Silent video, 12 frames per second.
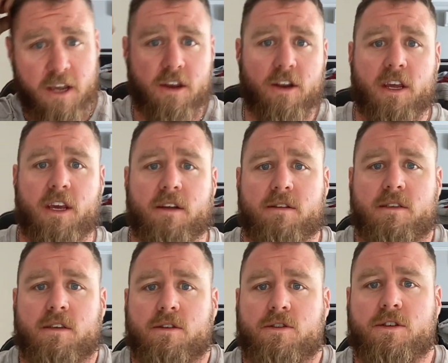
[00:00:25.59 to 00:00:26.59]
unique
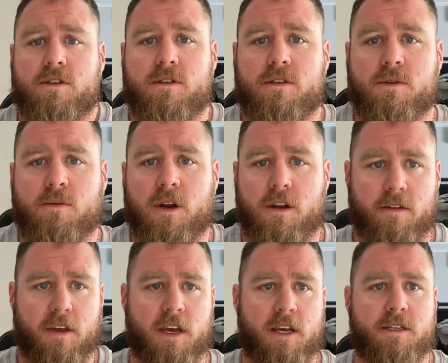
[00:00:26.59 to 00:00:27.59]
solutions to one of
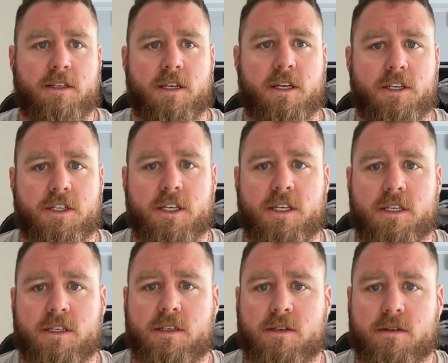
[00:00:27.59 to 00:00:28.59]
the
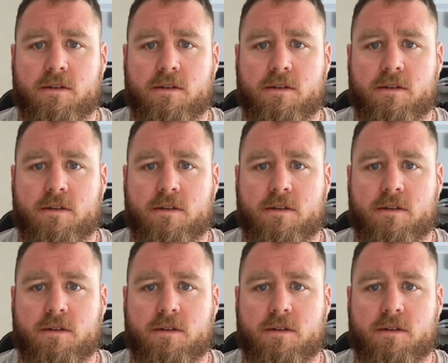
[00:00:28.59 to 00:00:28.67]
SDGs